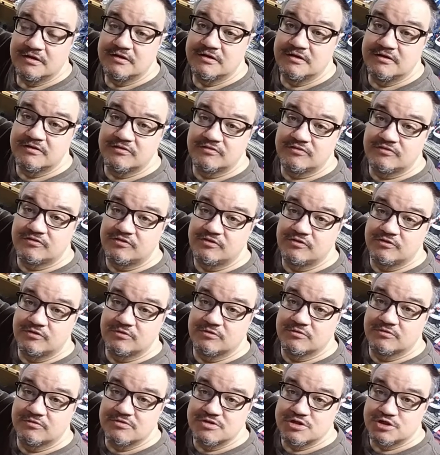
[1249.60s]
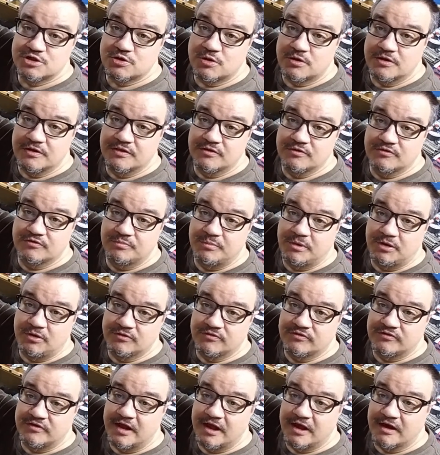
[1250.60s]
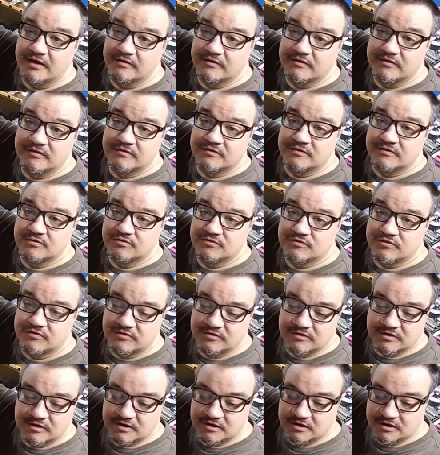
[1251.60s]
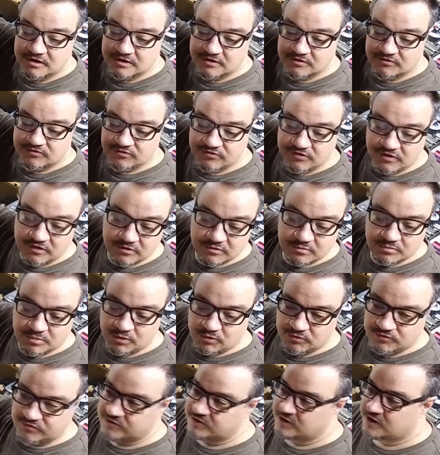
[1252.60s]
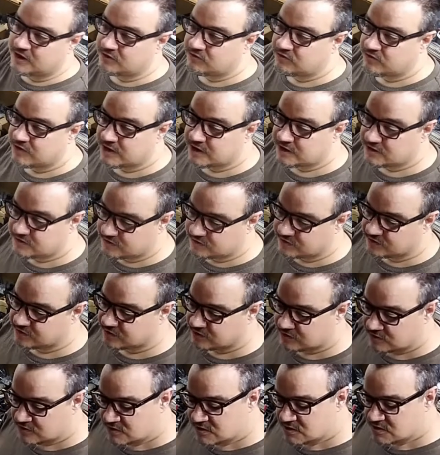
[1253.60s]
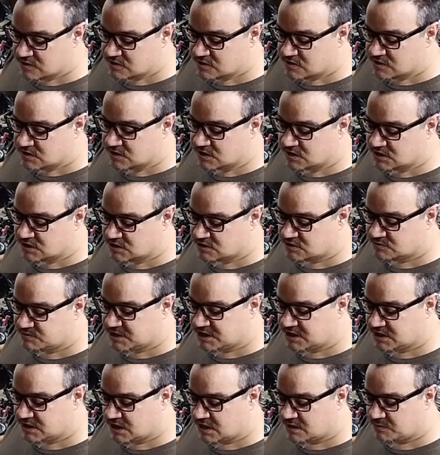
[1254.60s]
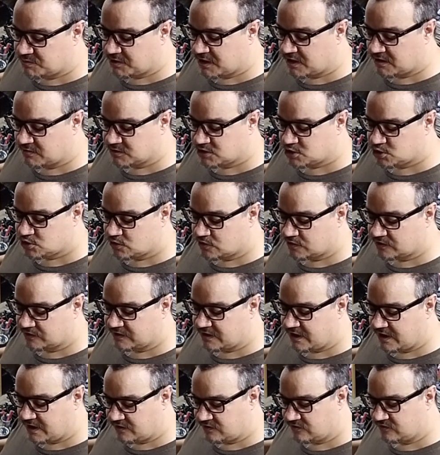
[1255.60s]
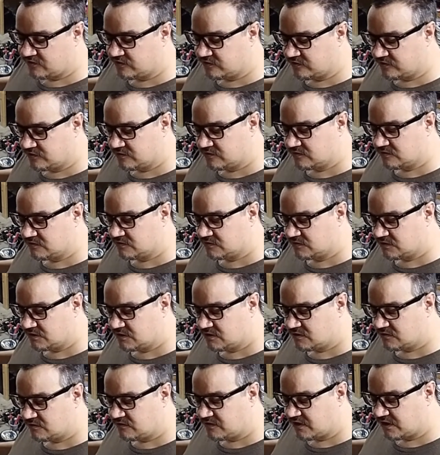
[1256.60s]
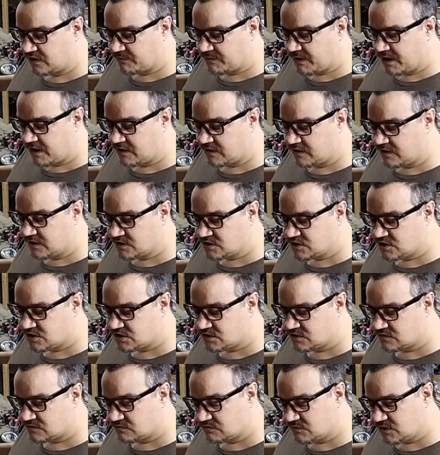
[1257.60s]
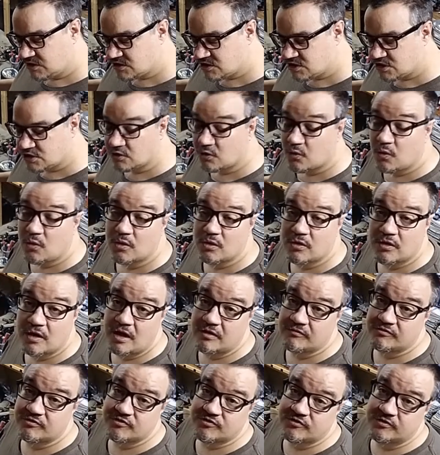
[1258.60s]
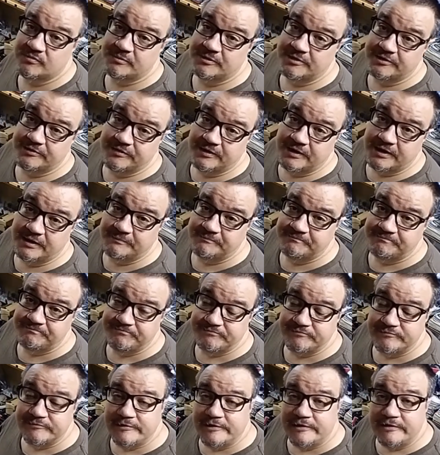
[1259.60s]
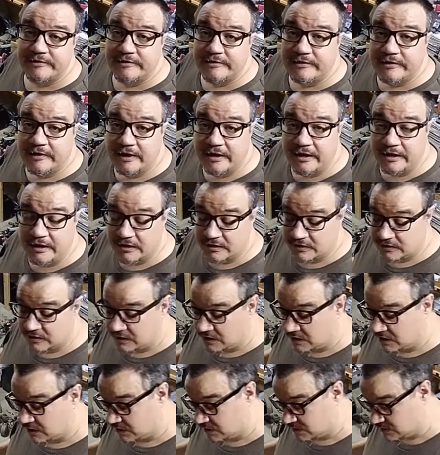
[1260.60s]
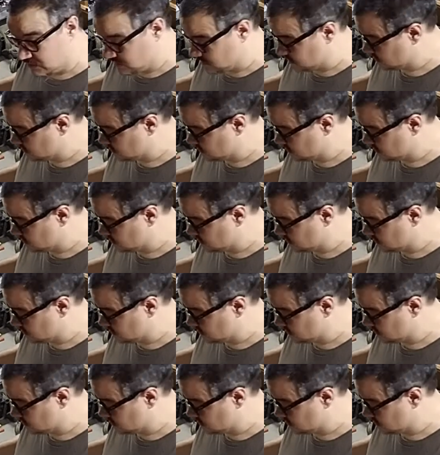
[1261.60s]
is to shorten those bolts down. Those are the uh, extended bolts that I created and they should be probably shortened down to, I'll take about an inch, inch and a quarter off or something like that. And, uh,